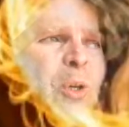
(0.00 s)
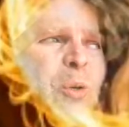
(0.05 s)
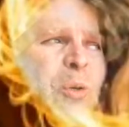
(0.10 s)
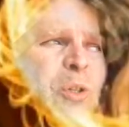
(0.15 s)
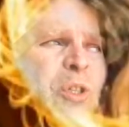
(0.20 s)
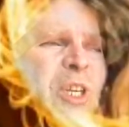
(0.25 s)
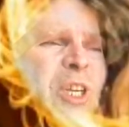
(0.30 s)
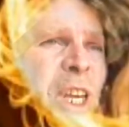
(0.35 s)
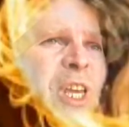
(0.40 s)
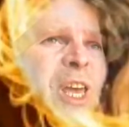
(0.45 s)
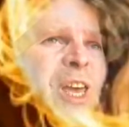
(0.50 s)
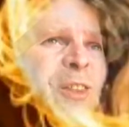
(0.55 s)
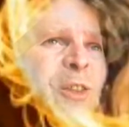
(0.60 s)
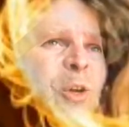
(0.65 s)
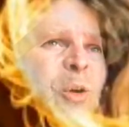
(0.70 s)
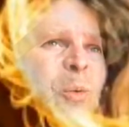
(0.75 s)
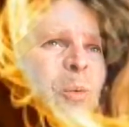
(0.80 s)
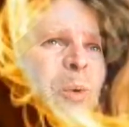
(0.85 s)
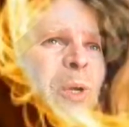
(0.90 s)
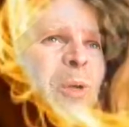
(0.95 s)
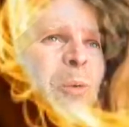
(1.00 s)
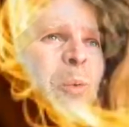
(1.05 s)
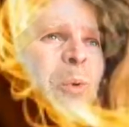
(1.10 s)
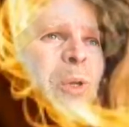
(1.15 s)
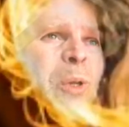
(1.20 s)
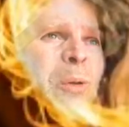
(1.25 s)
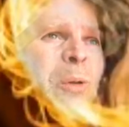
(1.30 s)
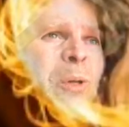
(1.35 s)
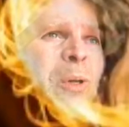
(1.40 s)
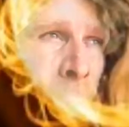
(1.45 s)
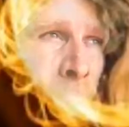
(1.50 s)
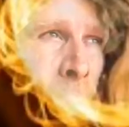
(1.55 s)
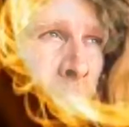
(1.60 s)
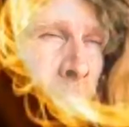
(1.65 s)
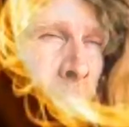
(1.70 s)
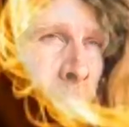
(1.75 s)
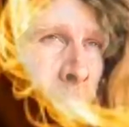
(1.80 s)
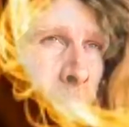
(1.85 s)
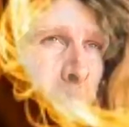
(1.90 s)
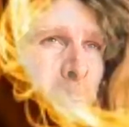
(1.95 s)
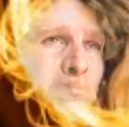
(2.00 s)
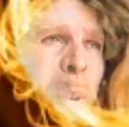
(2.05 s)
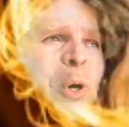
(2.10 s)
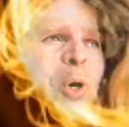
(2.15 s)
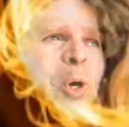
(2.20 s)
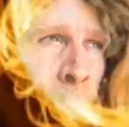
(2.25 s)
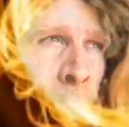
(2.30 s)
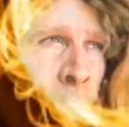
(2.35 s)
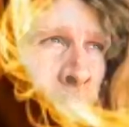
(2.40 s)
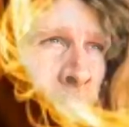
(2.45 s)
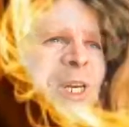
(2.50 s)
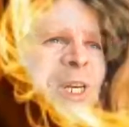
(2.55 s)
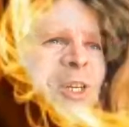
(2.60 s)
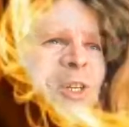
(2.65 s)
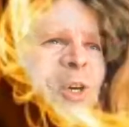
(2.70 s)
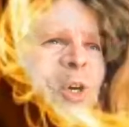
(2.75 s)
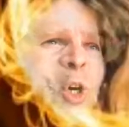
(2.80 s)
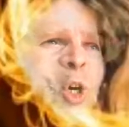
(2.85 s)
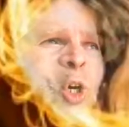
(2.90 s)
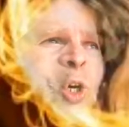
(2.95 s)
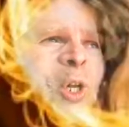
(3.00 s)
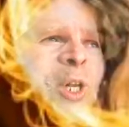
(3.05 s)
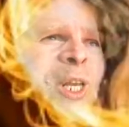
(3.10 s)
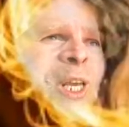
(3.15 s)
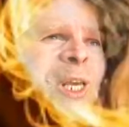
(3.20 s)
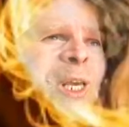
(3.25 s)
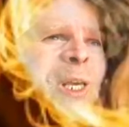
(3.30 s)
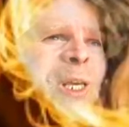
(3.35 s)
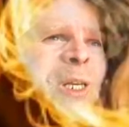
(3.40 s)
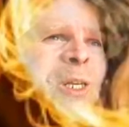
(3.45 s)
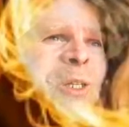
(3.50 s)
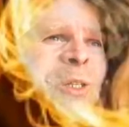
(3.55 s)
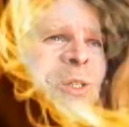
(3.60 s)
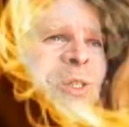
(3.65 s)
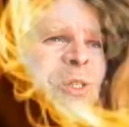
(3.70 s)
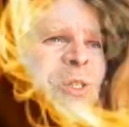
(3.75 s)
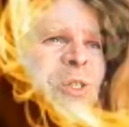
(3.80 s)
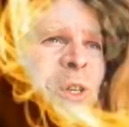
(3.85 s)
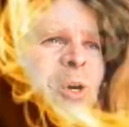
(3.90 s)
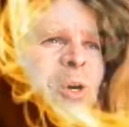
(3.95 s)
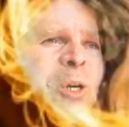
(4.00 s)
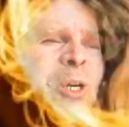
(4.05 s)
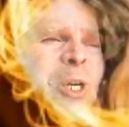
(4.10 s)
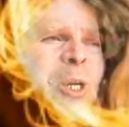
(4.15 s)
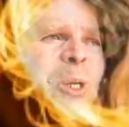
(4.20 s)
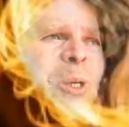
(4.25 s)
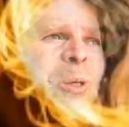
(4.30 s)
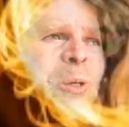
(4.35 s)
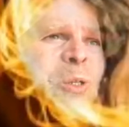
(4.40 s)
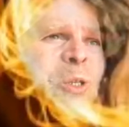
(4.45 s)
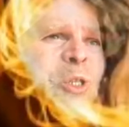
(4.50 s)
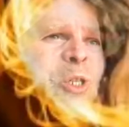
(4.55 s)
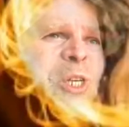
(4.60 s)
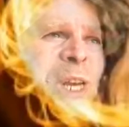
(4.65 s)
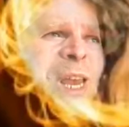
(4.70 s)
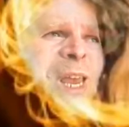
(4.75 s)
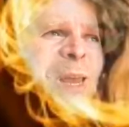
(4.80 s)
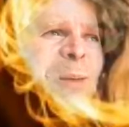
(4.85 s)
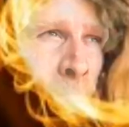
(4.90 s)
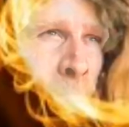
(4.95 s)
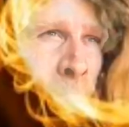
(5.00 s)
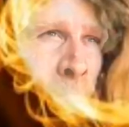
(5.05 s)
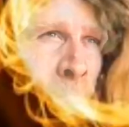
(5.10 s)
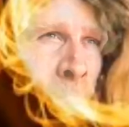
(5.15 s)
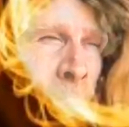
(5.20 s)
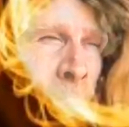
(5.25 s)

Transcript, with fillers: Together we will burn eternally in a circular shape.